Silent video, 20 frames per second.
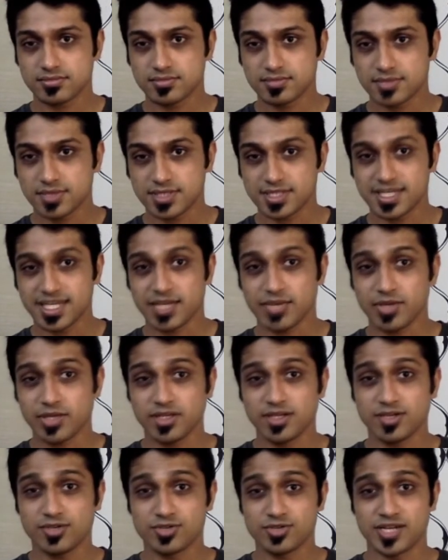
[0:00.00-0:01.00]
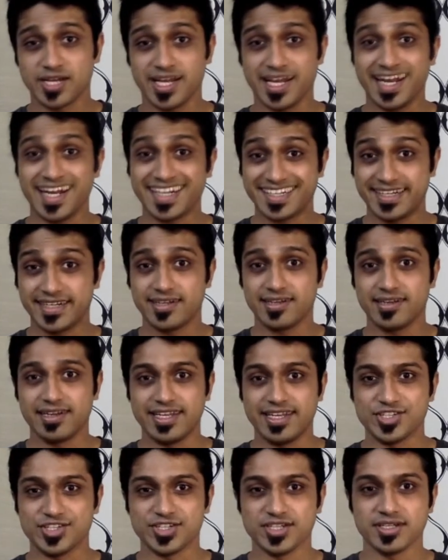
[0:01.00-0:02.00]
Is there anyone here who's done electrical
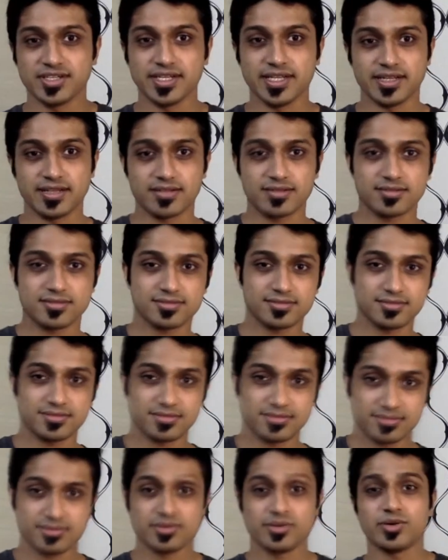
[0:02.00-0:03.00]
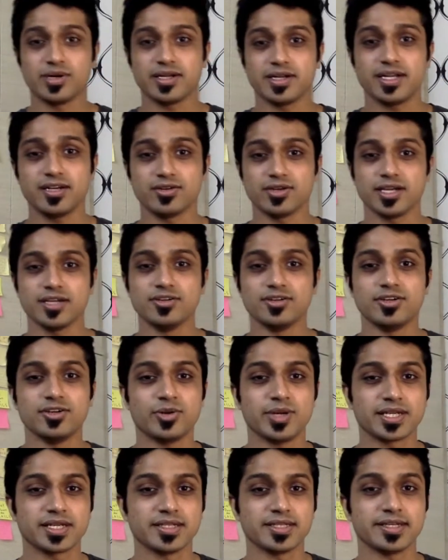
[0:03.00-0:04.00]
engineering? No one, right? Okay, good. No
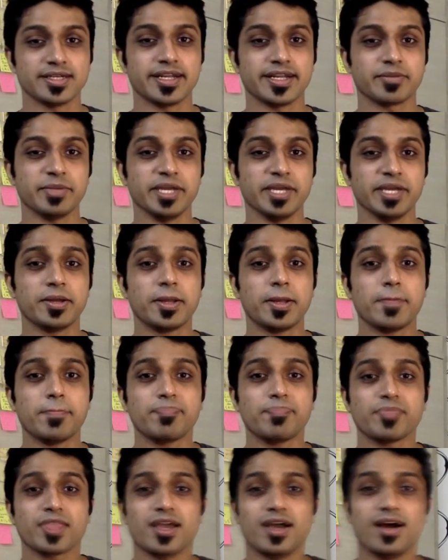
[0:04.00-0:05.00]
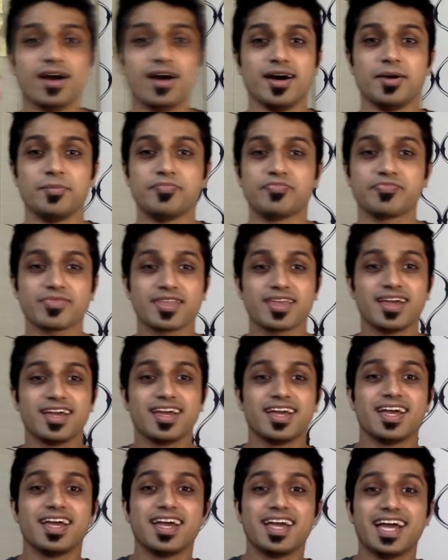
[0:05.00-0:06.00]
one can correct me.
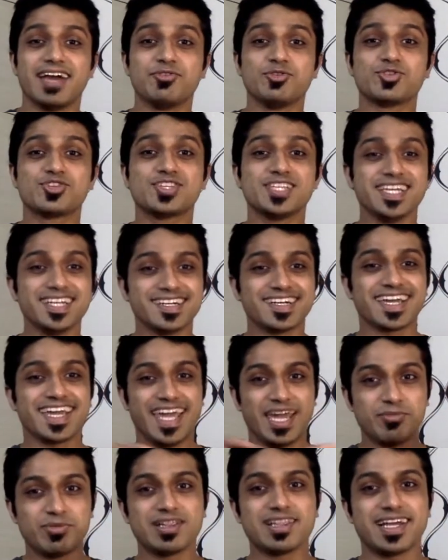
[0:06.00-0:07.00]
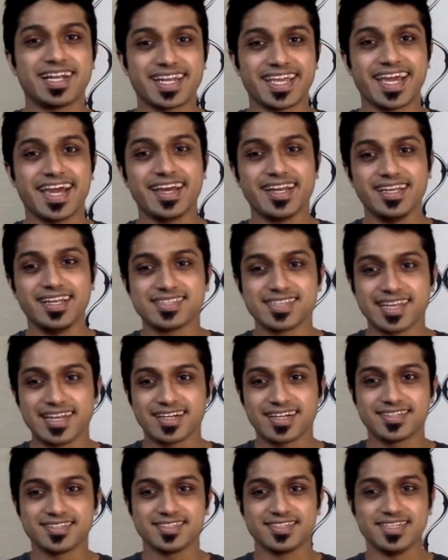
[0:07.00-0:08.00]
Have you seen a cable that carries
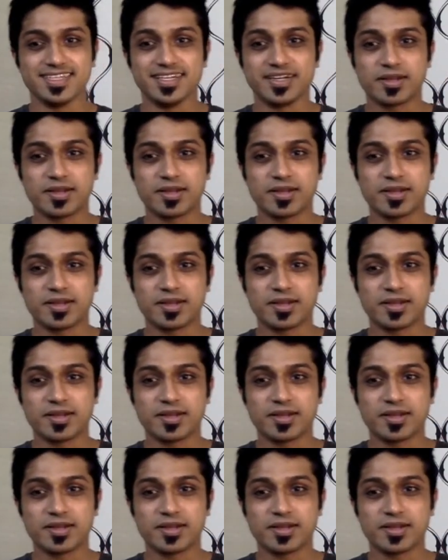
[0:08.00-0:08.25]
electricity?